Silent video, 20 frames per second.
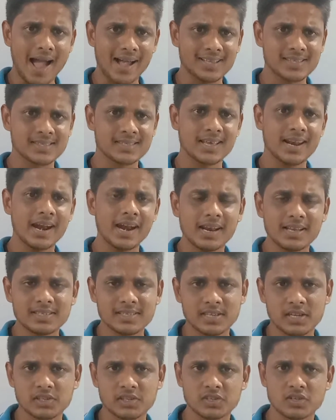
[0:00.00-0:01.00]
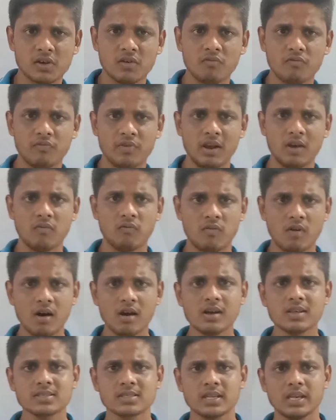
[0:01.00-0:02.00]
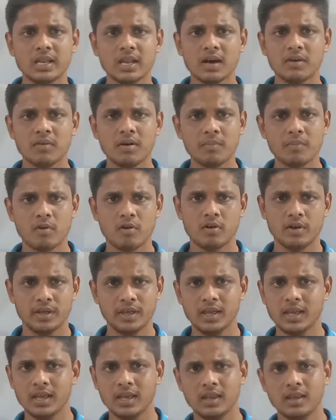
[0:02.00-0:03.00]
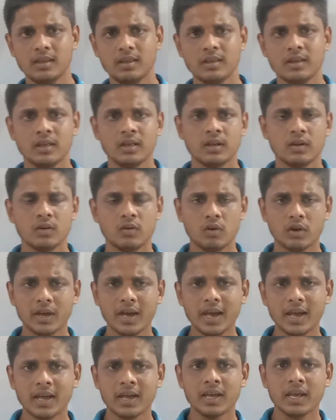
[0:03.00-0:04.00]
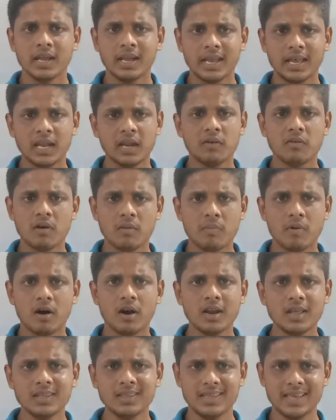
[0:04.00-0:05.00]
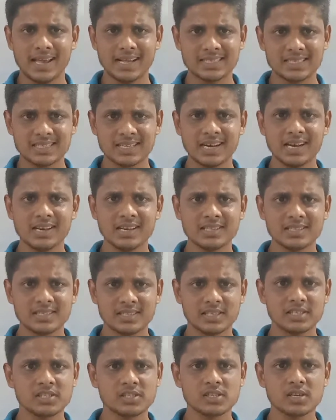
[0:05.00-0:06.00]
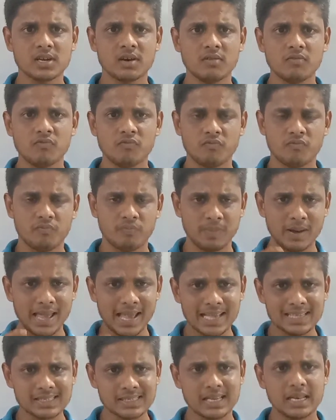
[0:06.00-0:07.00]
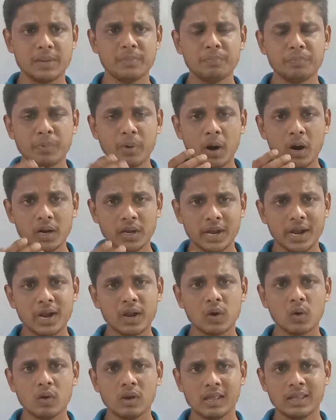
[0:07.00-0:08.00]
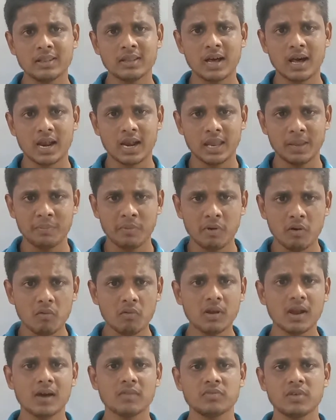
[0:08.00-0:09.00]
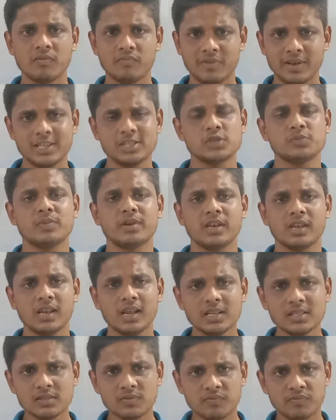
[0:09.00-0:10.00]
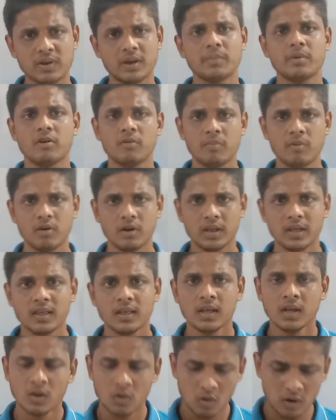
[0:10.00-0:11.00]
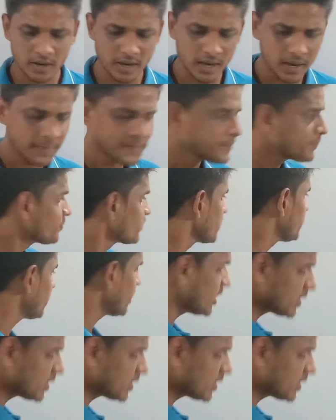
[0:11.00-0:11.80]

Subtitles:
excretory system will works in our body. Okay, in our body the excretory system plays an important role in the removal of the waste materials from our body. Okay, for